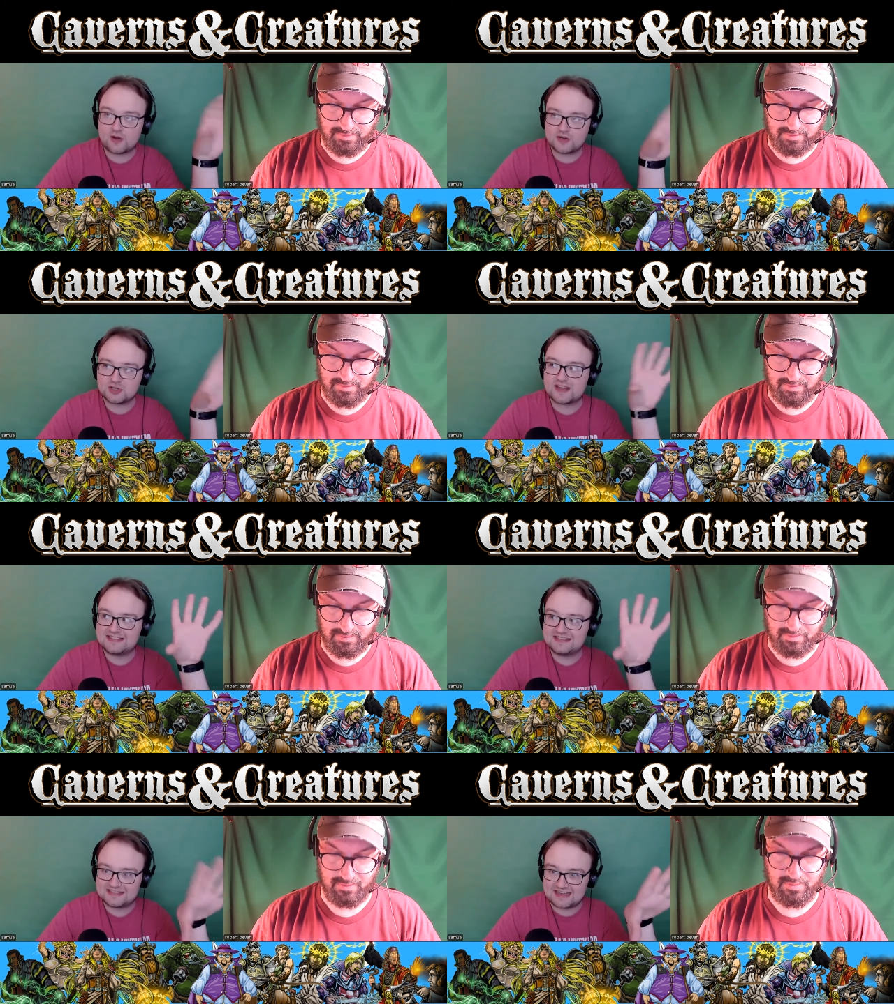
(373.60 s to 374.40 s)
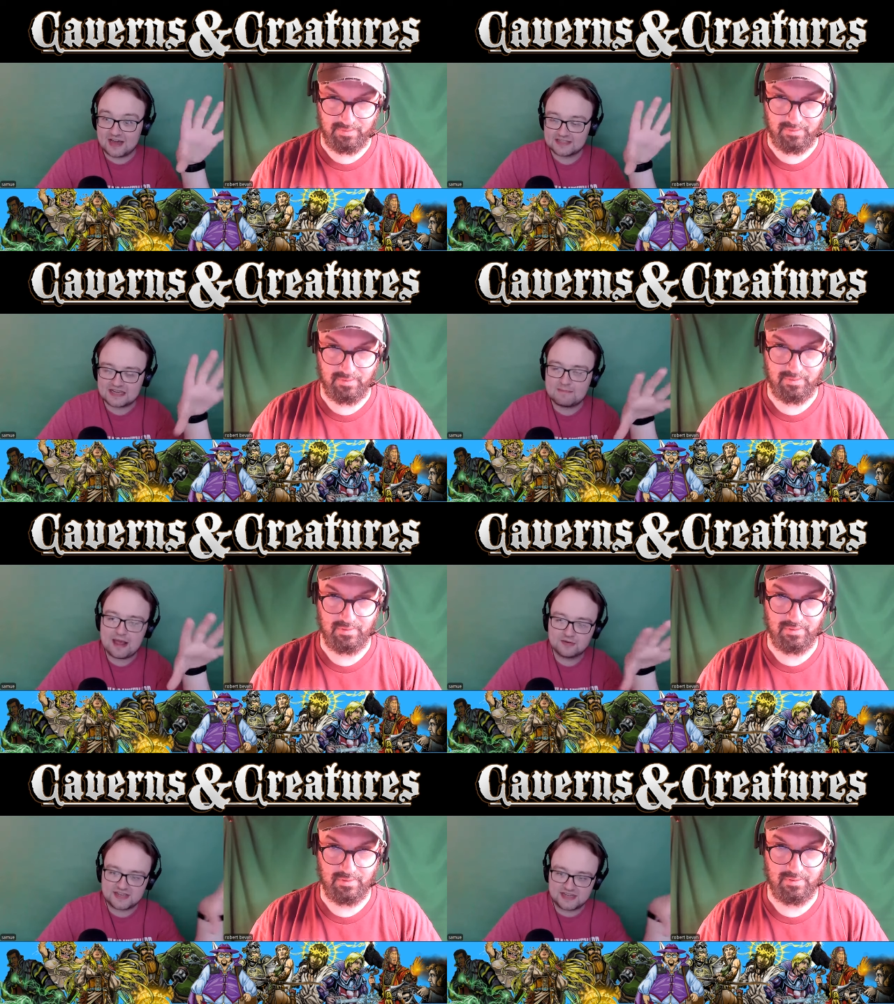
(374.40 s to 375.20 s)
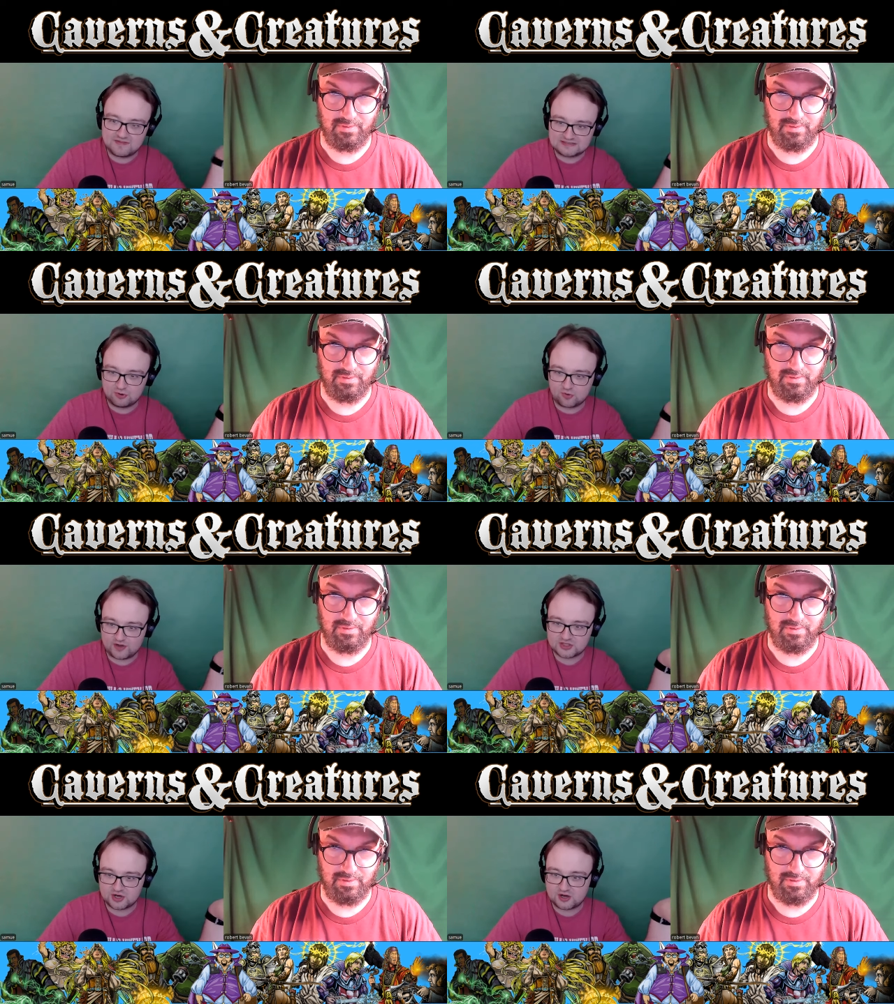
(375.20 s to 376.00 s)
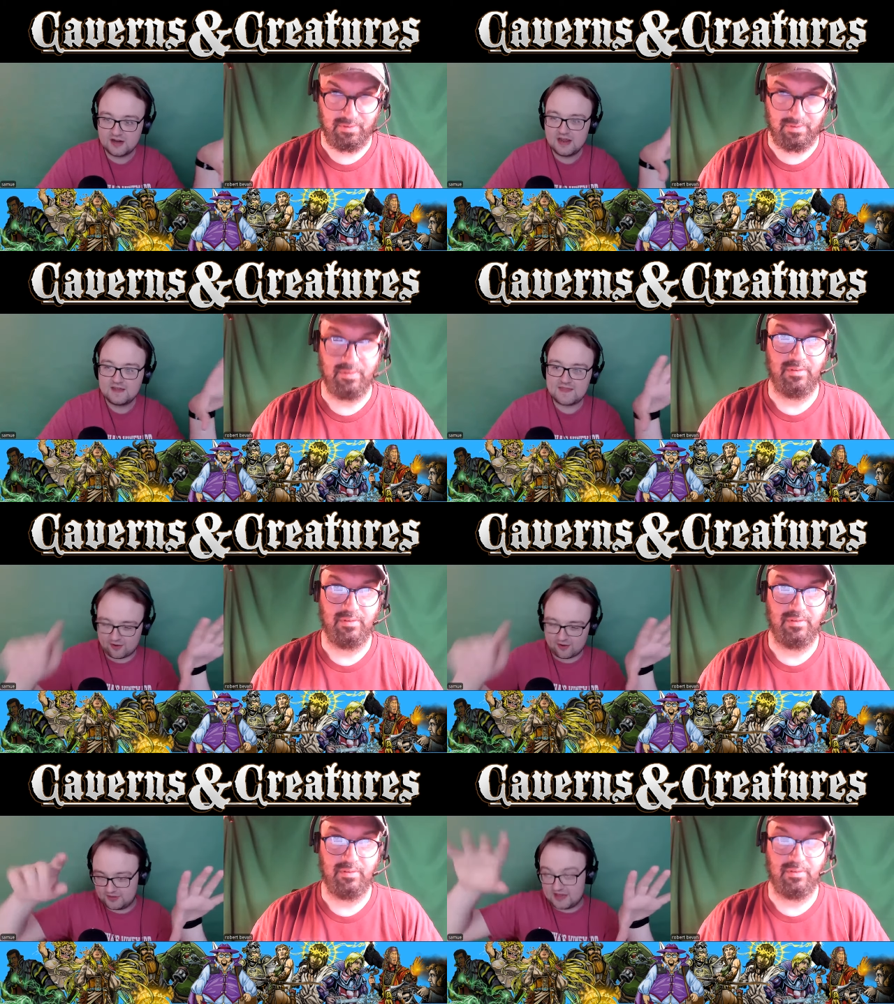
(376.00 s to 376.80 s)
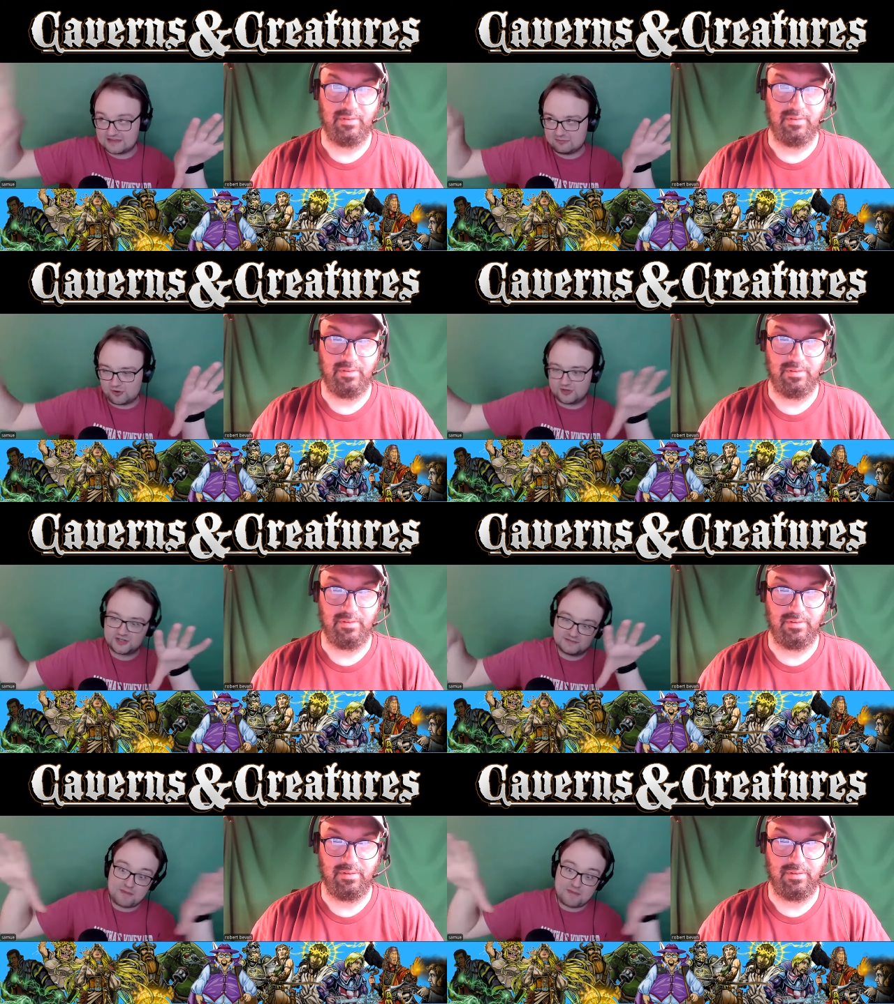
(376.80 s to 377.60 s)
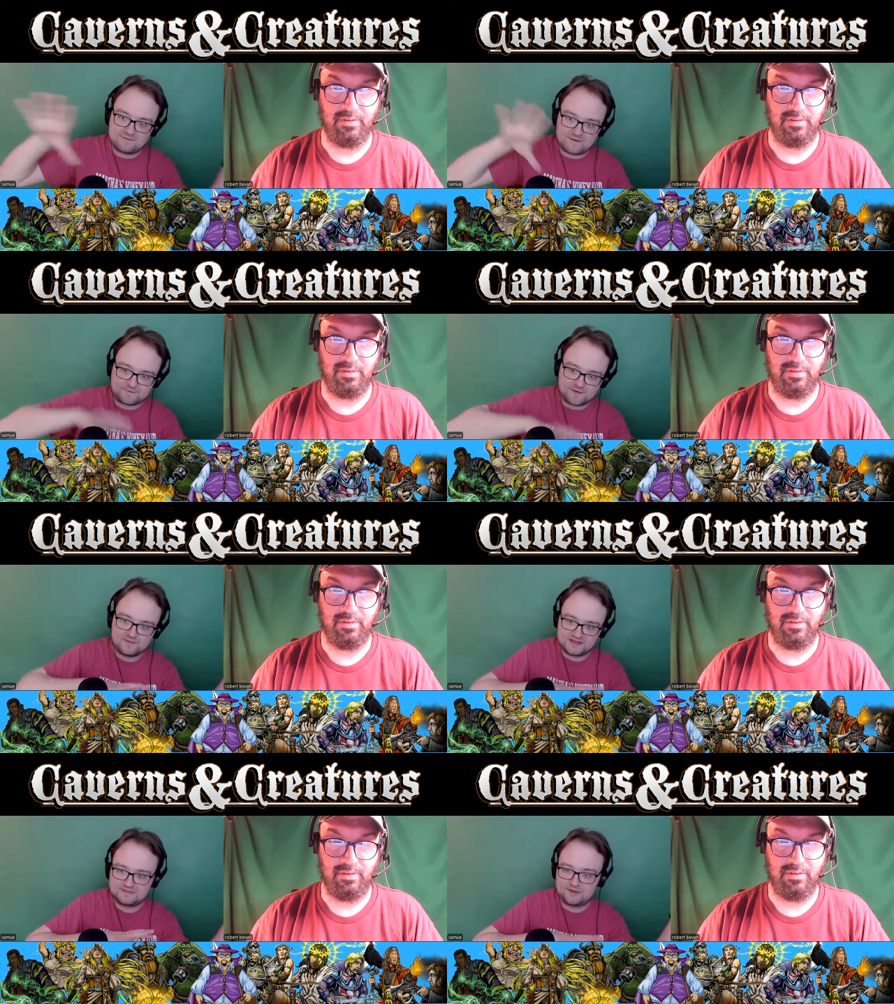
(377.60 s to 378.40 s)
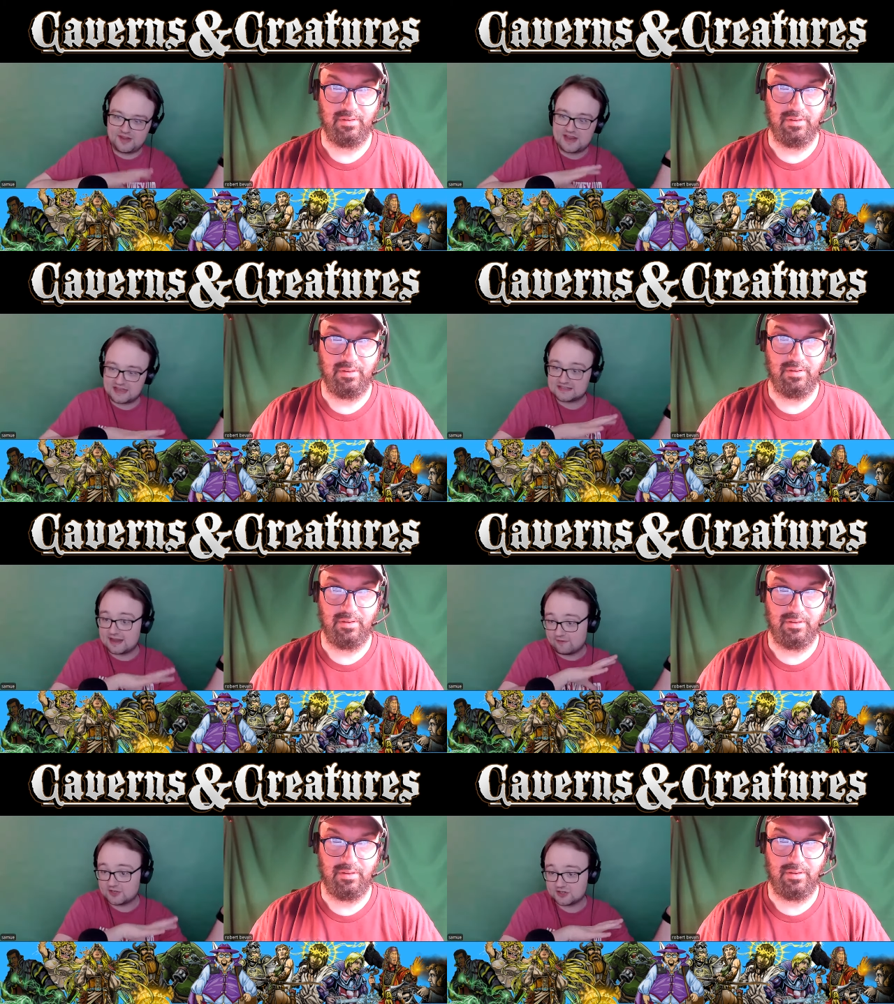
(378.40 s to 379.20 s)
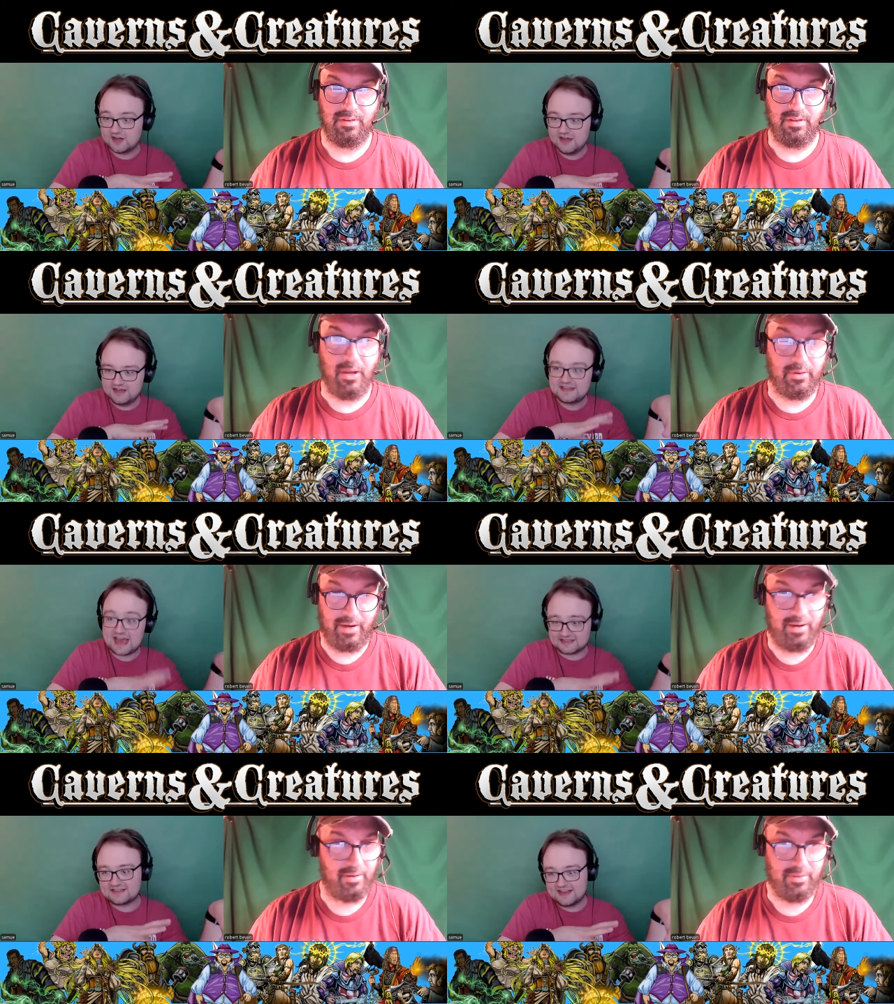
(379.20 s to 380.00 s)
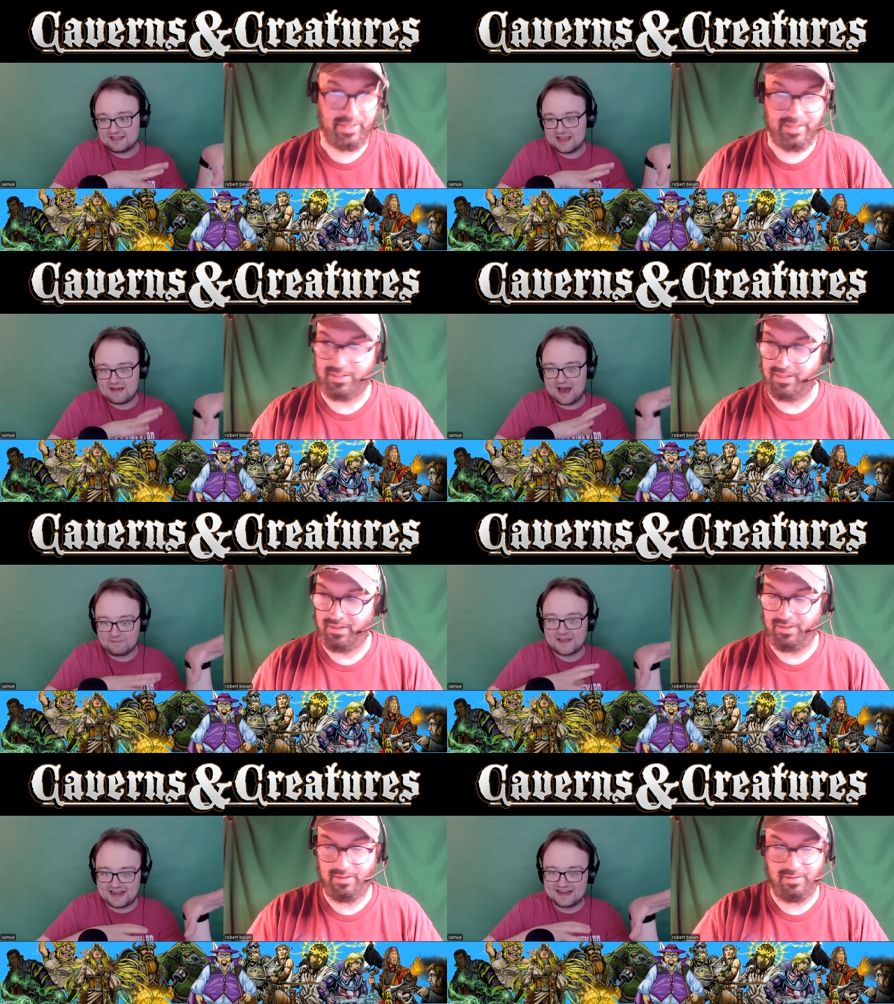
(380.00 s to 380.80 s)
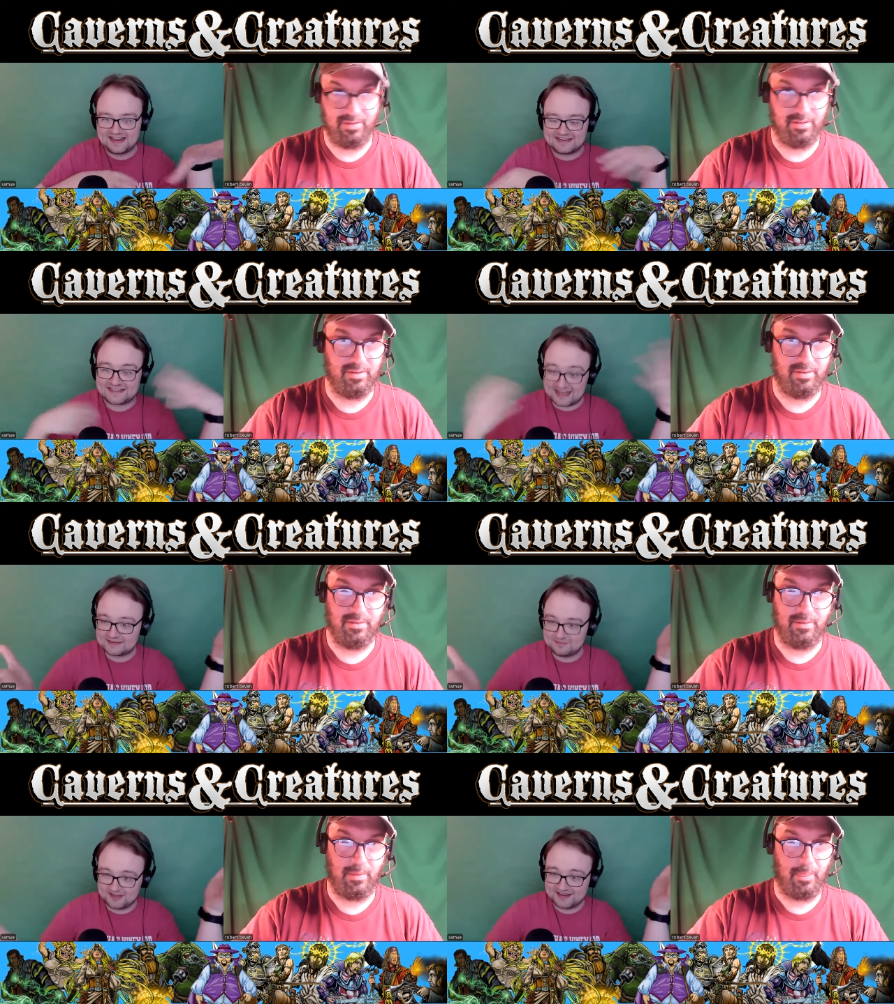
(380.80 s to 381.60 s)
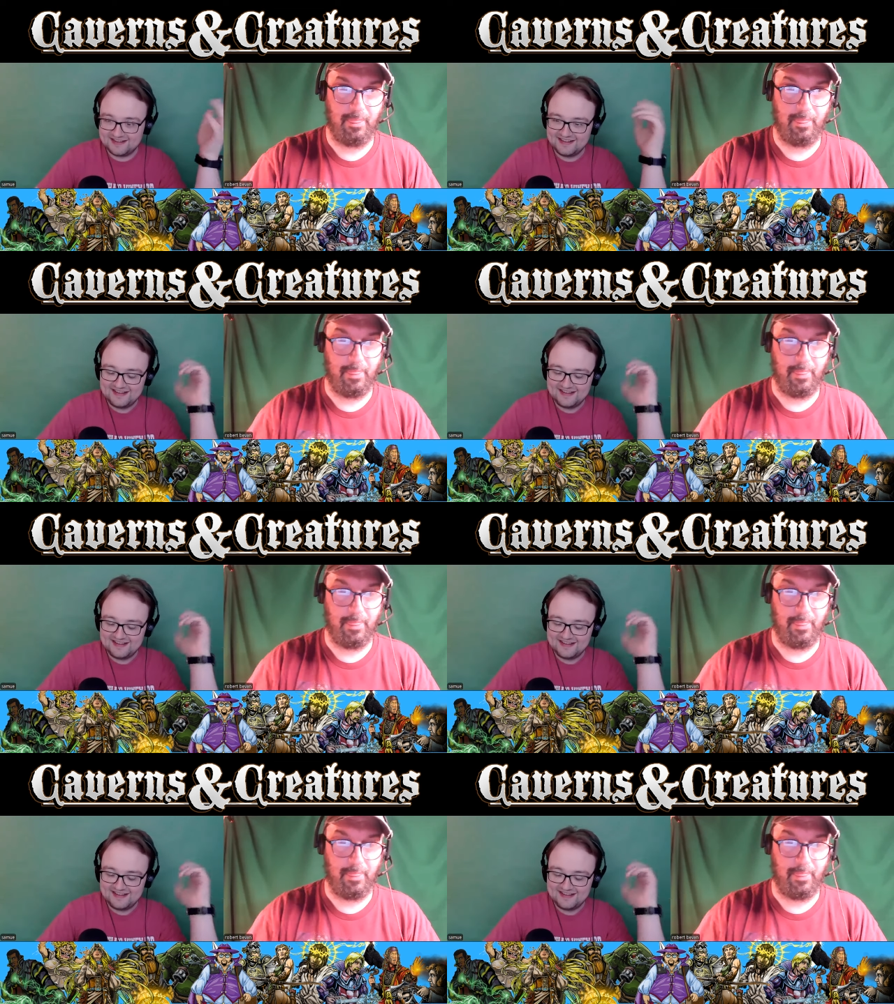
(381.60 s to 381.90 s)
Speaker 1: creature that can somehow see an invisible creature that cr- the invisible creature doesn't benefit from invisibility against that creature. Yes, okay. they updated it sensibly.